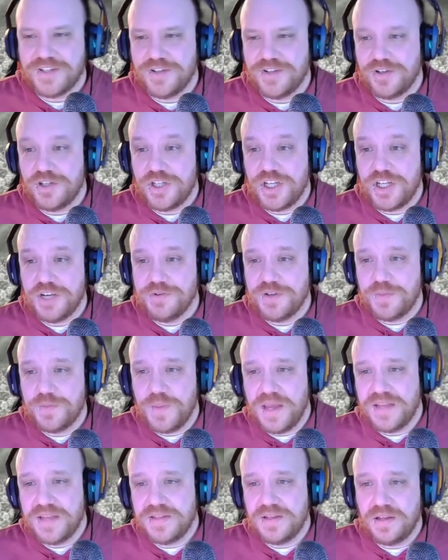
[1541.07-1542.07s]
So she was
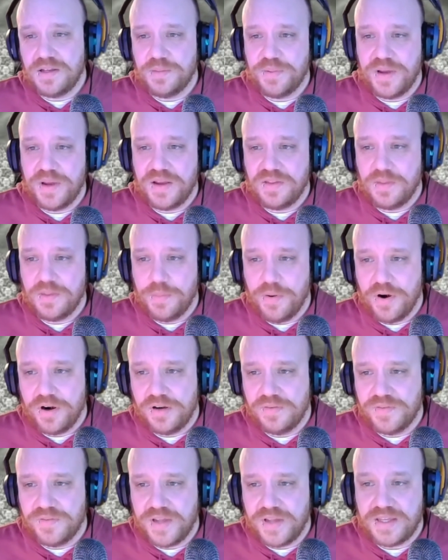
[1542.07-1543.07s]
basically playing the part
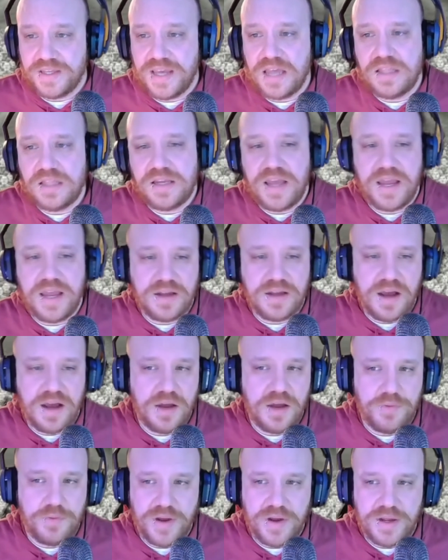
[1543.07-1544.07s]
of like Kellyanne
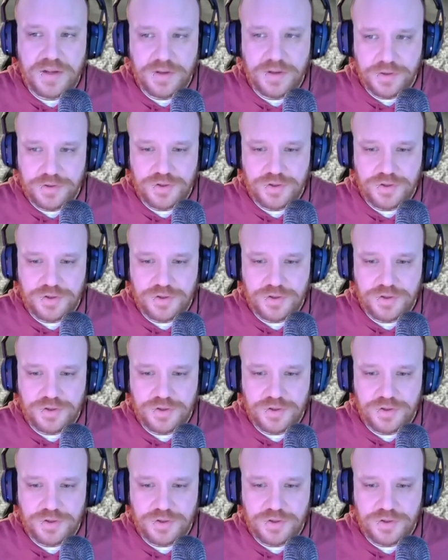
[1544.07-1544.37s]
Conway,